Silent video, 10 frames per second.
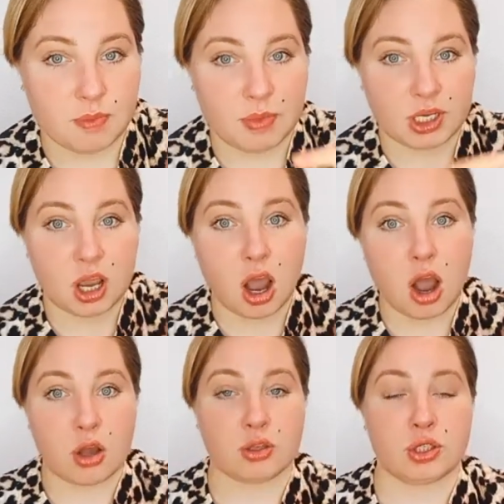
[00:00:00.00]

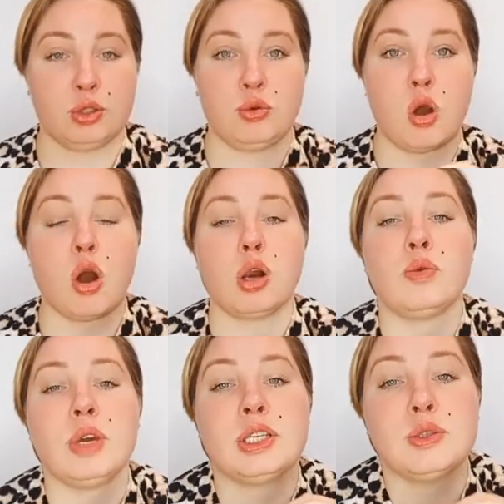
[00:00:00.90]
Because you
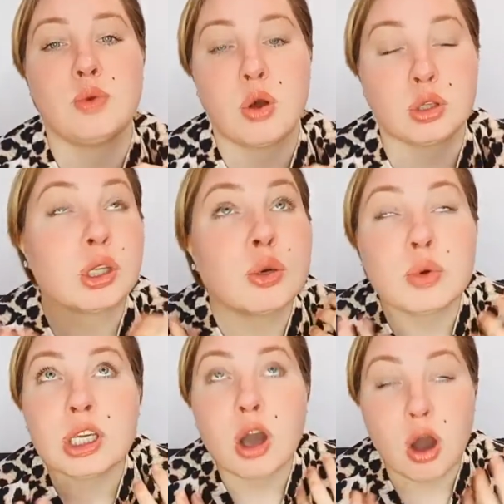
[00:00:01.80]
always want,
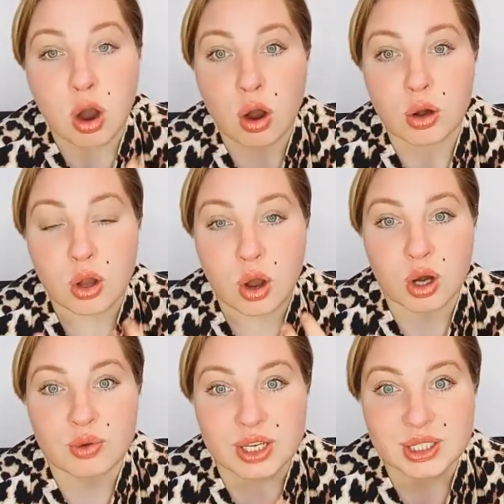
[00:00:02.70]
we all
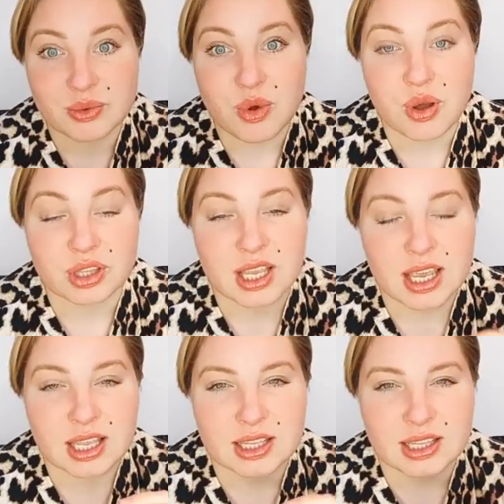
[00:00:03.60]
always want
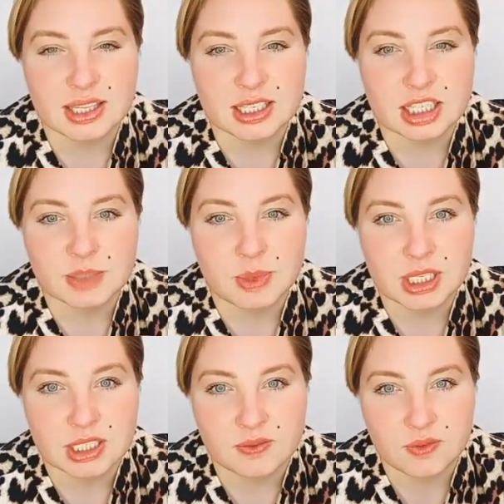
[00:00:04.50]
this
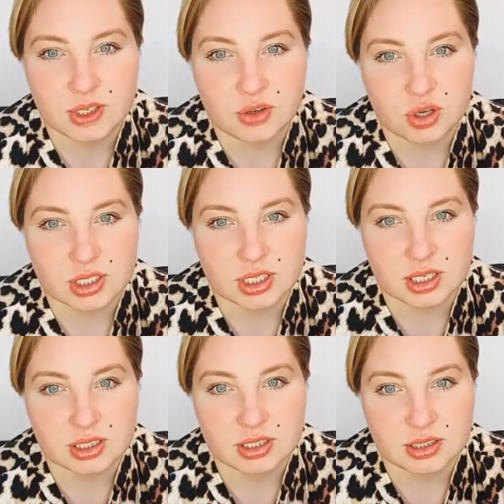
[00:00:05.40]
specific
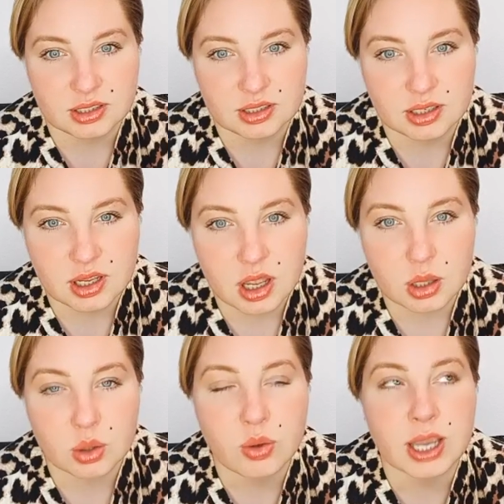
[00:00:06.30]
result,
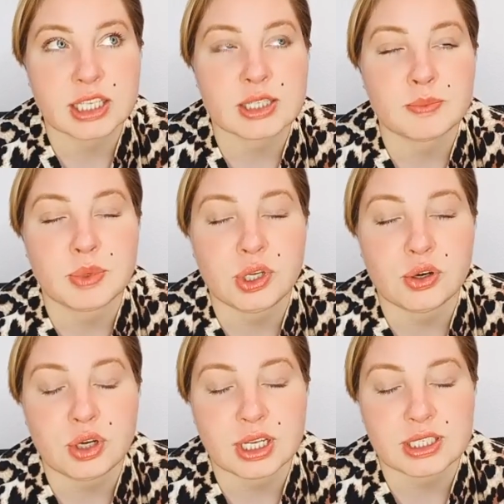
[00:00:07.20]
to
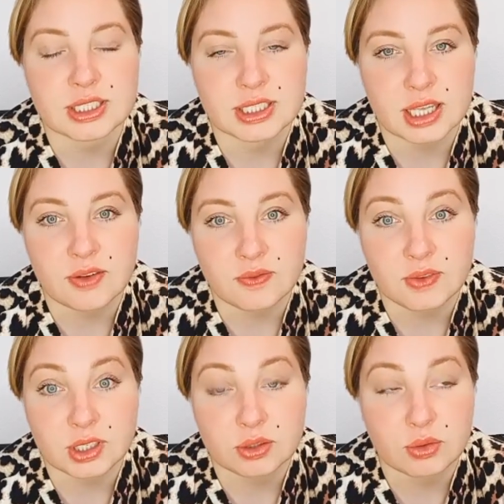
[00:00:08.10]
experience
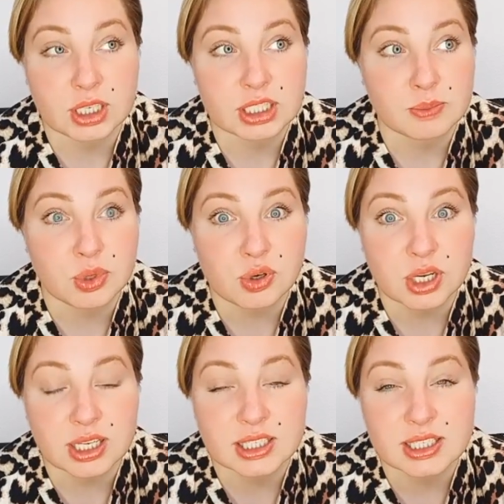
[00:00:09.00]
something, to
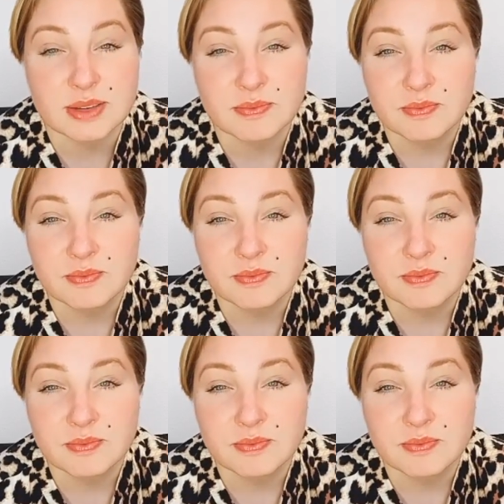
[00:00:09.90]
experience,